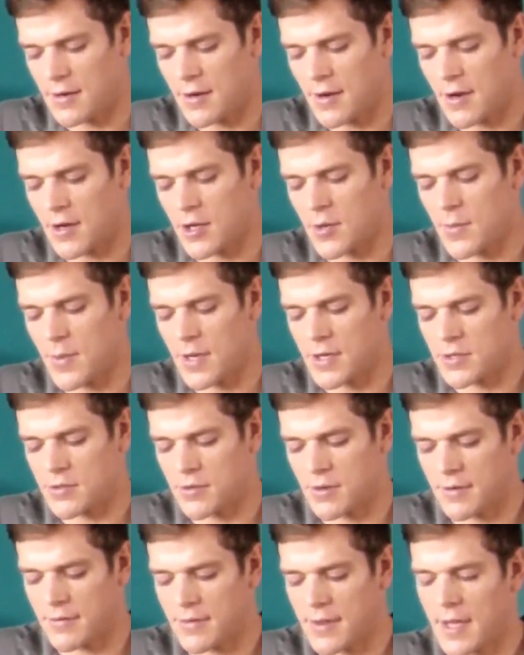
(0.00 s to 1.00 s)
a
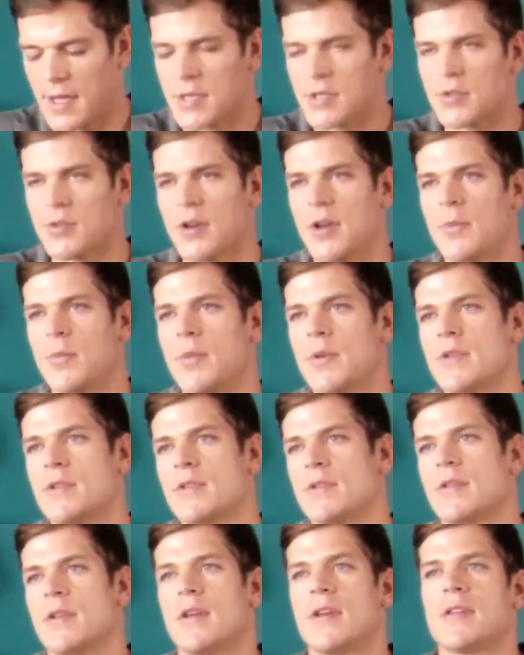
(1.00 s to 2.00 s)
documentary of that trip
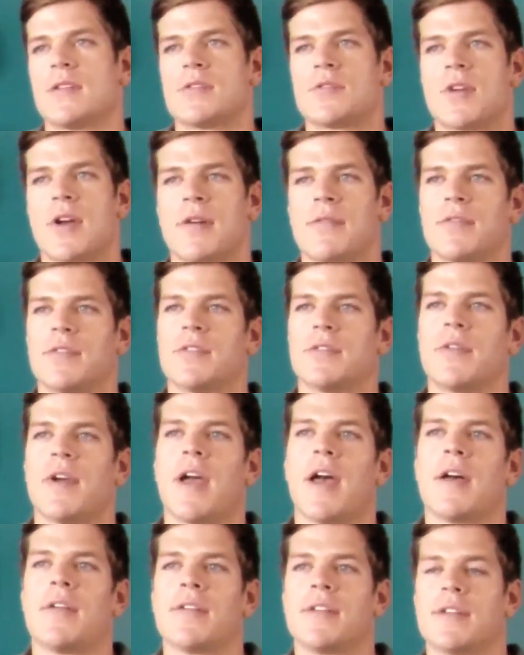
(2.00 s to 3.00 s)
and traveled
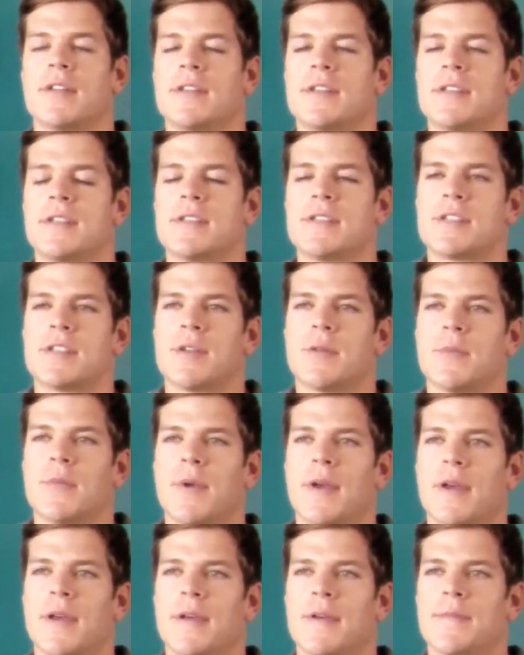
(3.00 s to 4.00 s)
around and did some